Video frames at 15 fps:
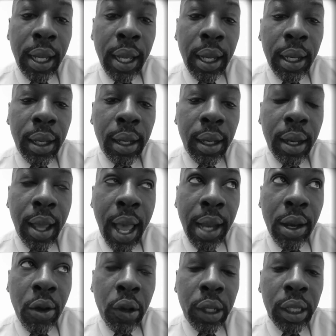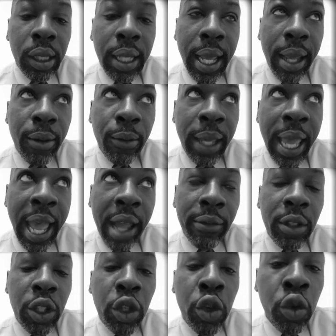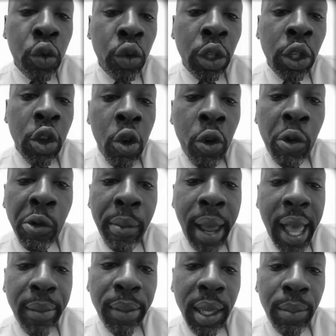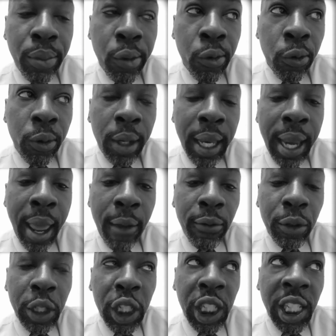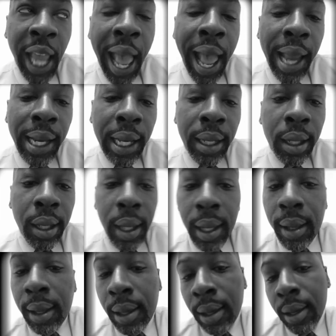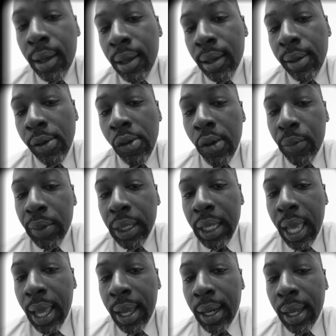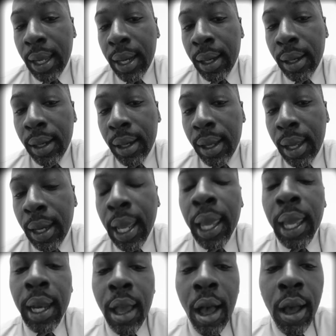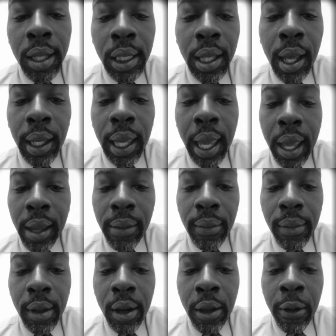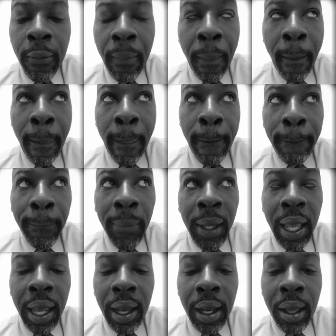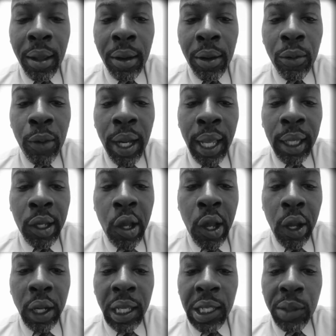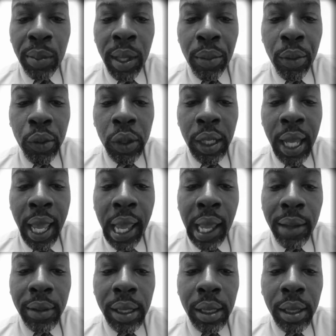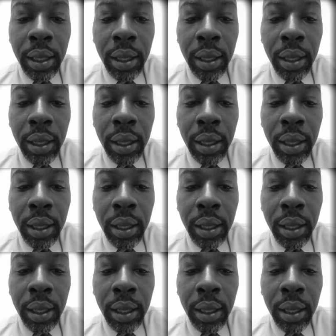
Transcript: then I noticed that we have two Yoruba people that was shining. You know what I'm saying? And and they in the All Star game, you know. And then when they call these people's names,